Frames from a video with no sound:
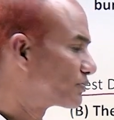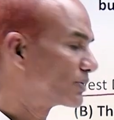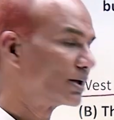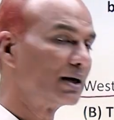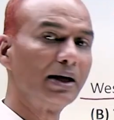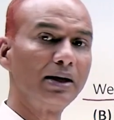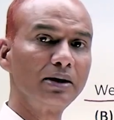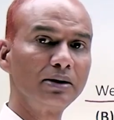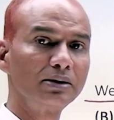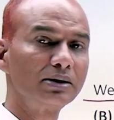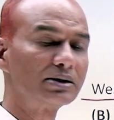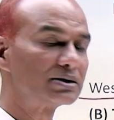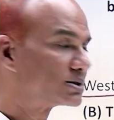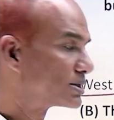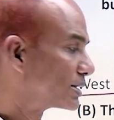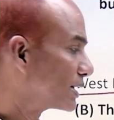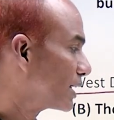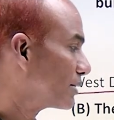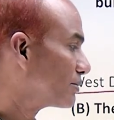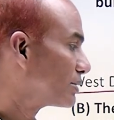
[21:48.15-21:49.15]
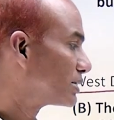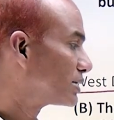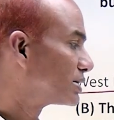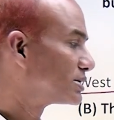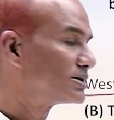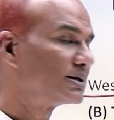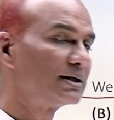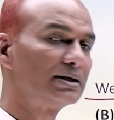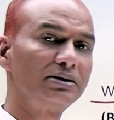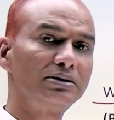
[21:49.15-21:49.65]
and this name in the
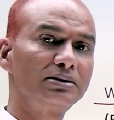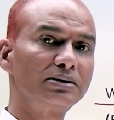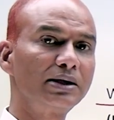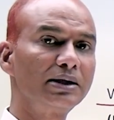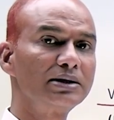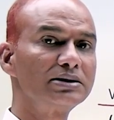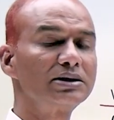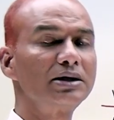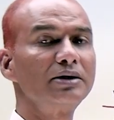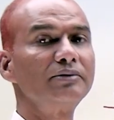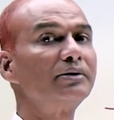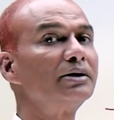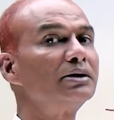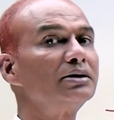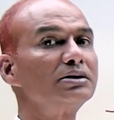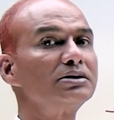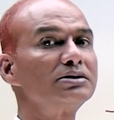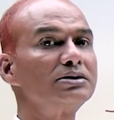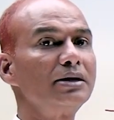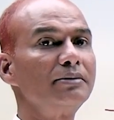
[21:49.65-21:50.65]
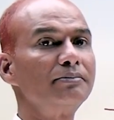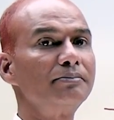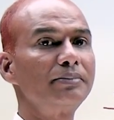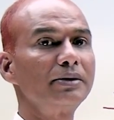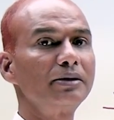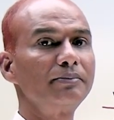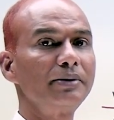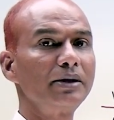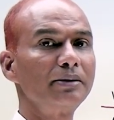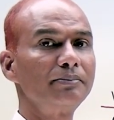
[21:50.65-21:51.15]
center is given in the
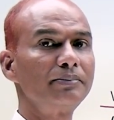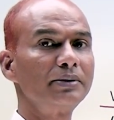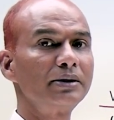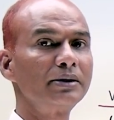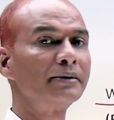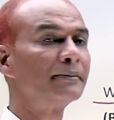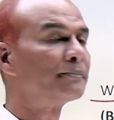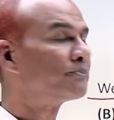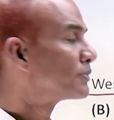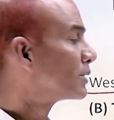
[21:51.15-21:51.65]
sample paper